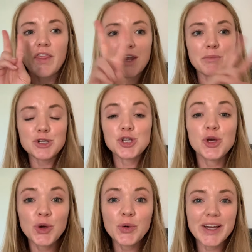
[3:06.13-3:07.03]
The number
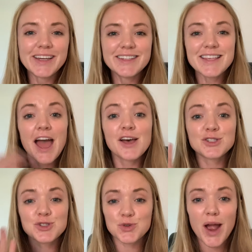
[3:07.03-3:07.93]
two is
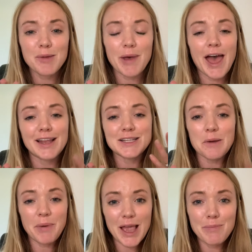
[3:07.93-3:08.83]
Stripe and
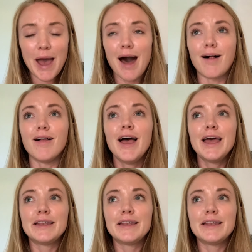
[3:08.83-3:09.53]
PayPal.